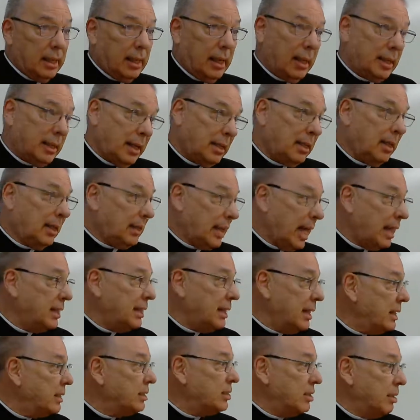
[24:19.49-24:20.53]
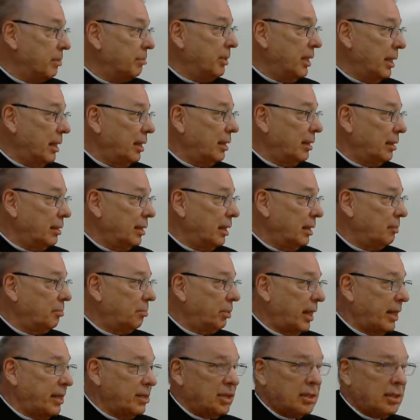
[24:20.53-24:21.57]
and I think that needs to be in
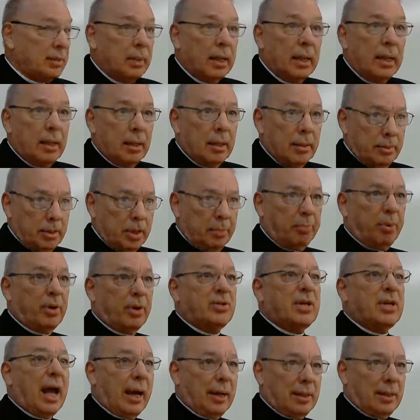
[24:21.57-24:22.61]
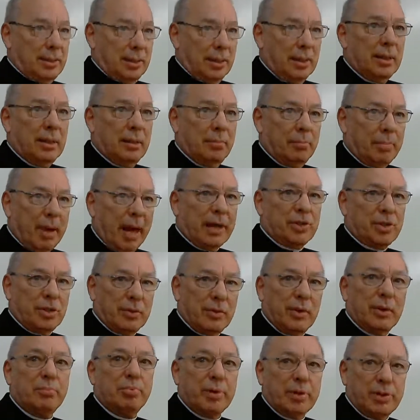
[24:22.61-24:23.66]
place to protect
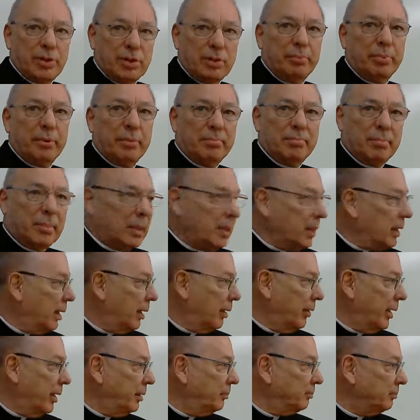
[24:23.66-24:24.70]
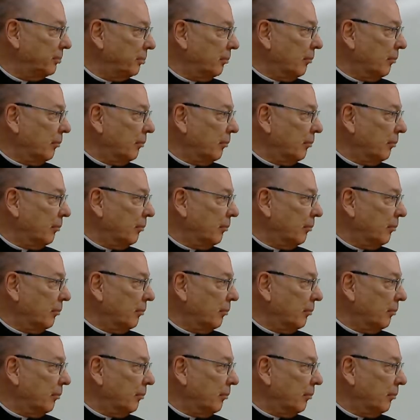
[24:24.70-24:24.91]
pastor and principal, all right?